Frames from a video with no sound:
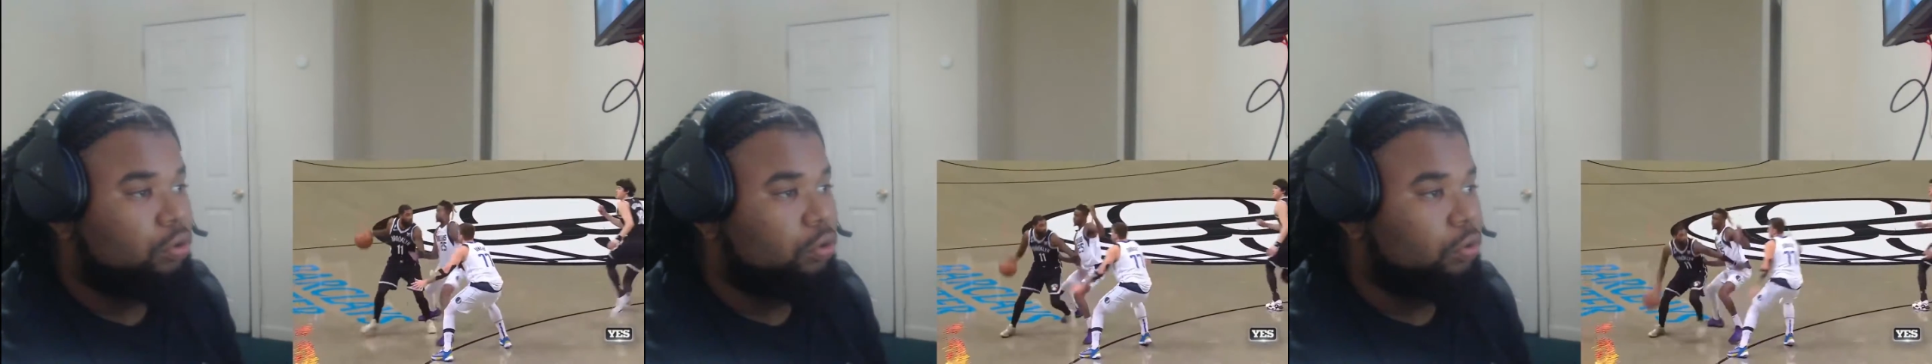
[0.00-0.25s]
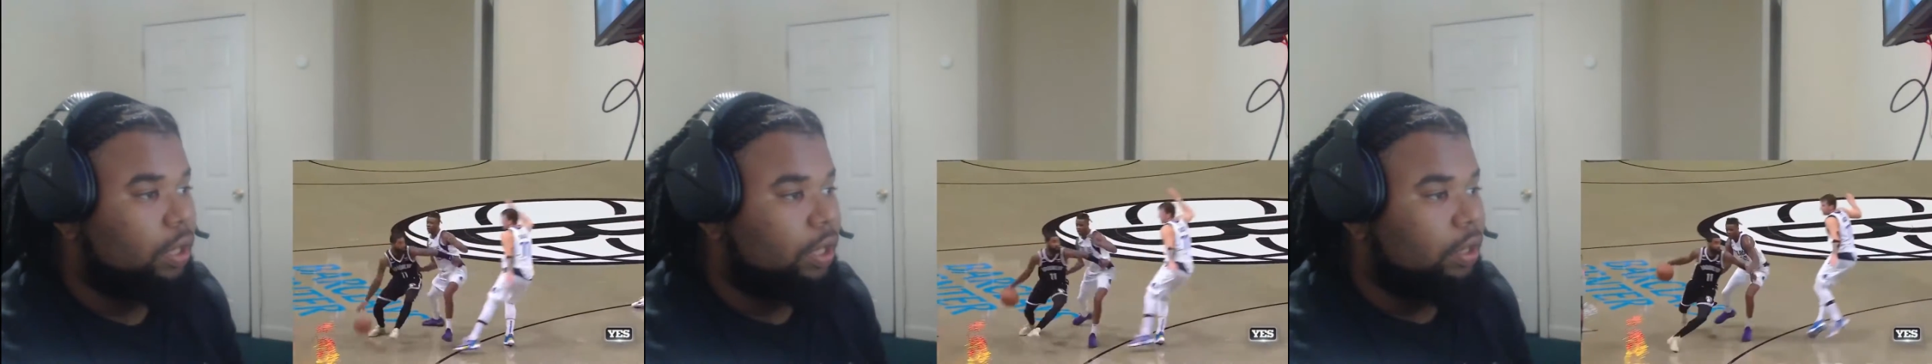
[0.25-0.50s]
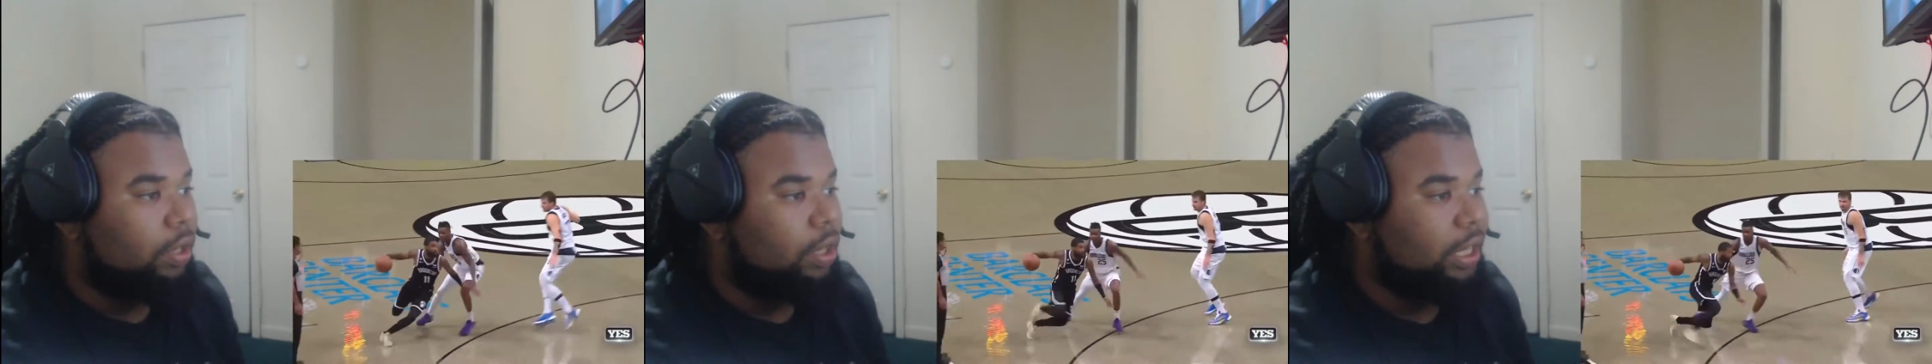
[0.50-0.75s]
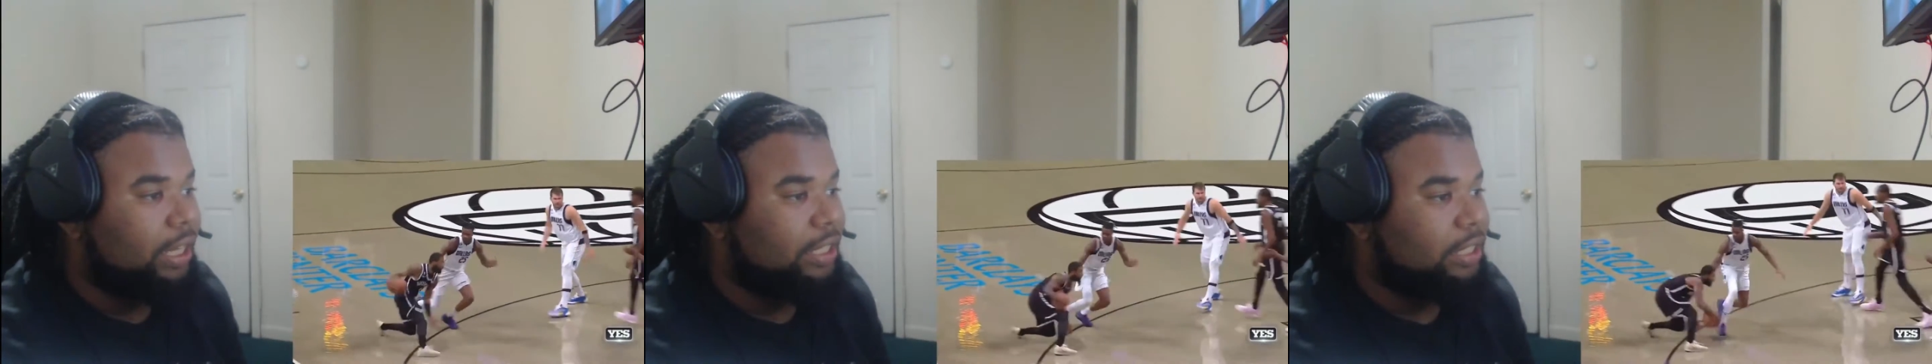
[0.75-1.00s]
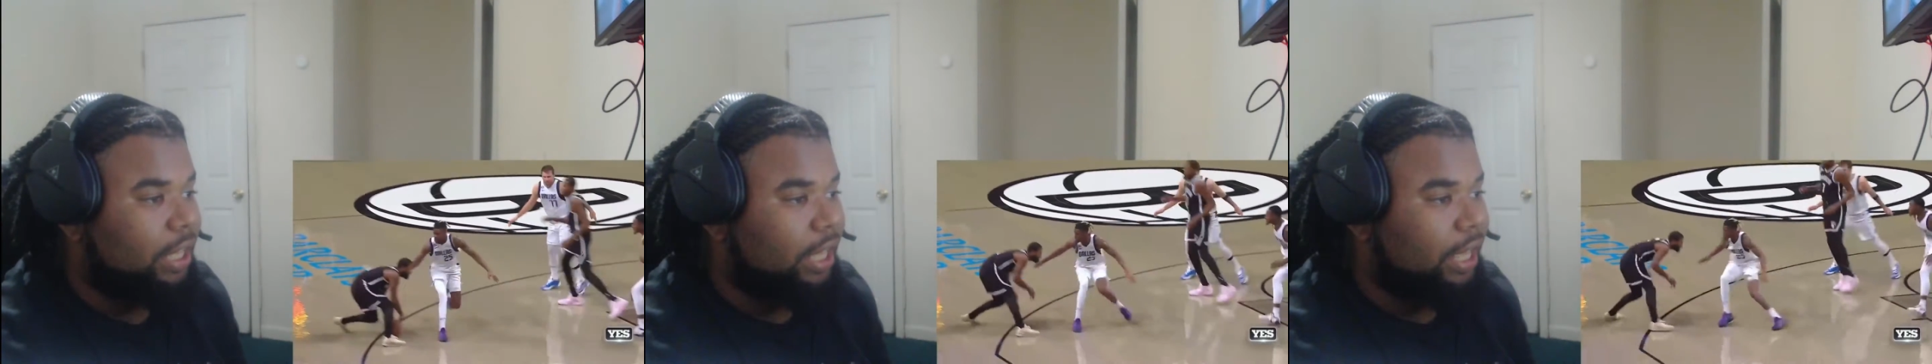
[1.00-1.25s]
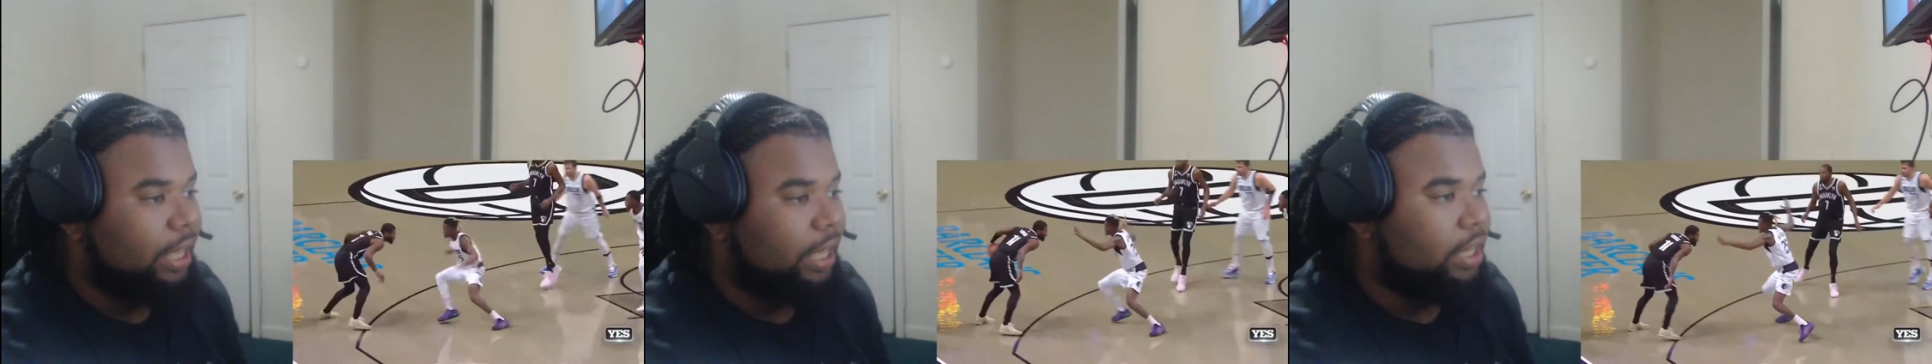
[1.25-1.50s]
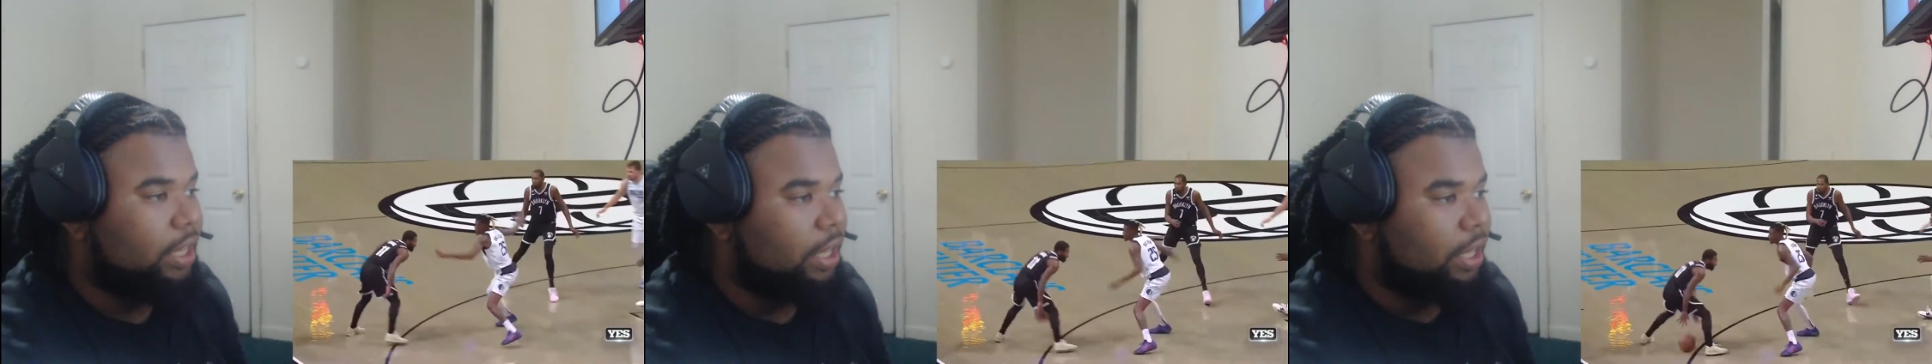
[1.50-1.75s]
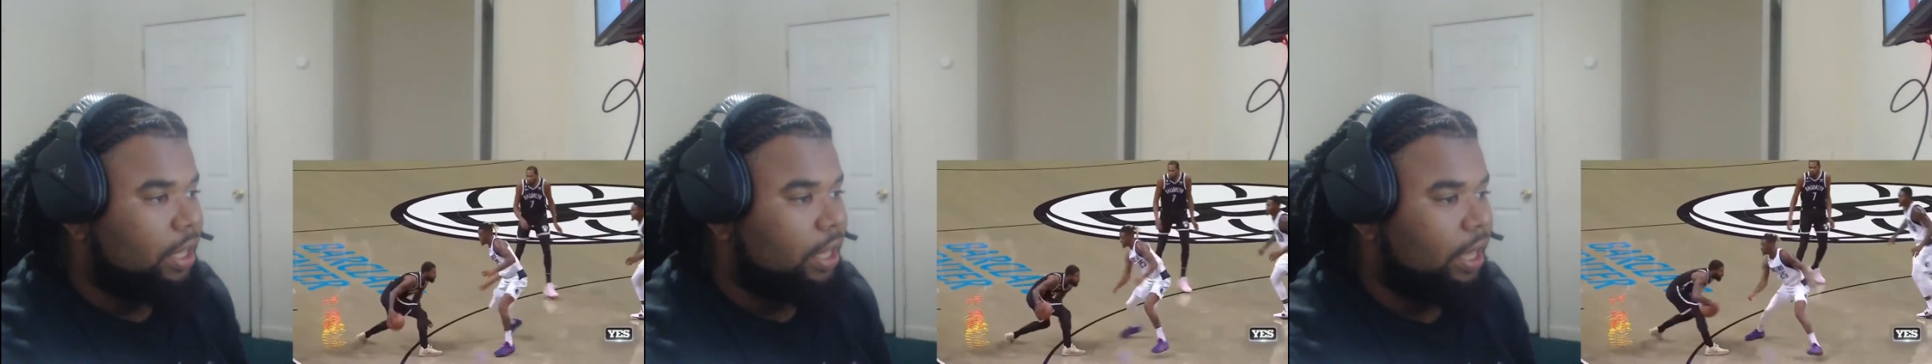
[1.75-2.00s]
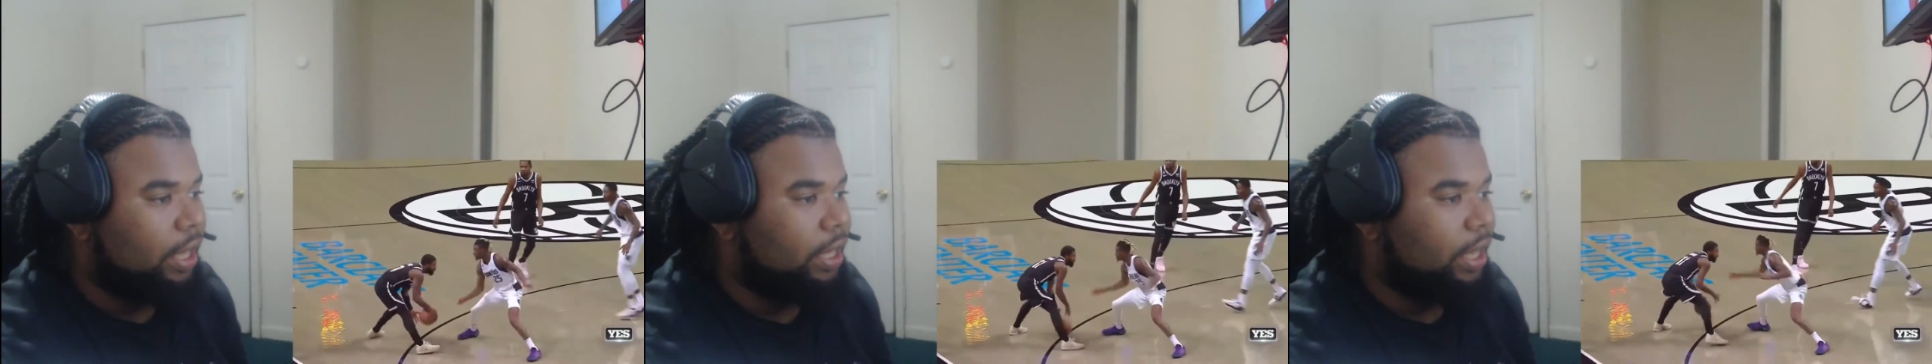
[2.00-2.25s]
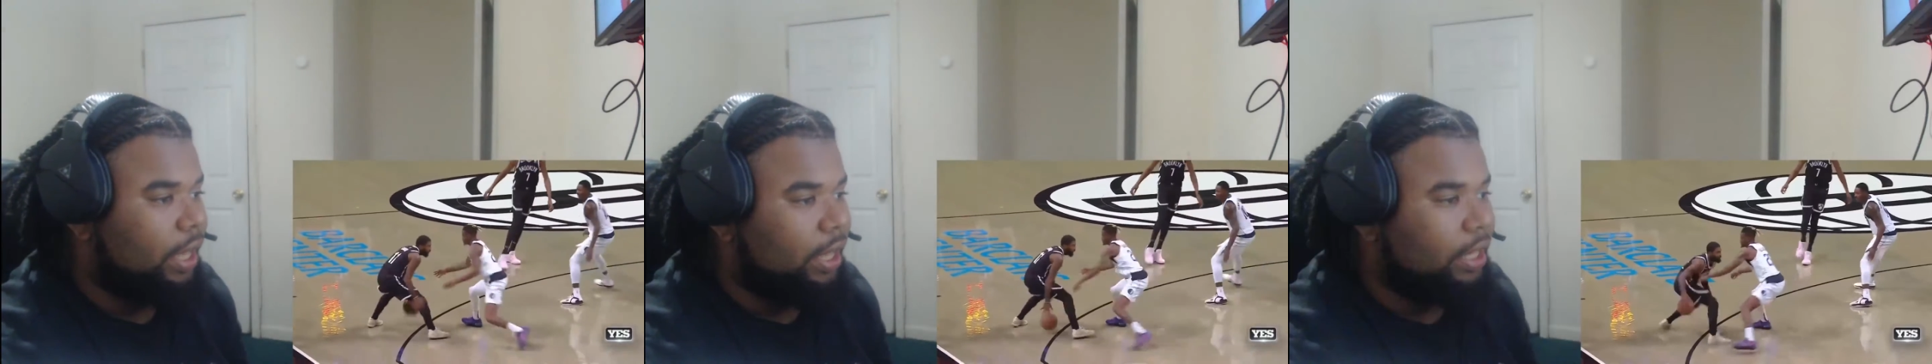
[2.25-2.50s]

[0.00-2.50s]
Cold. And you said it. Look at Bullock.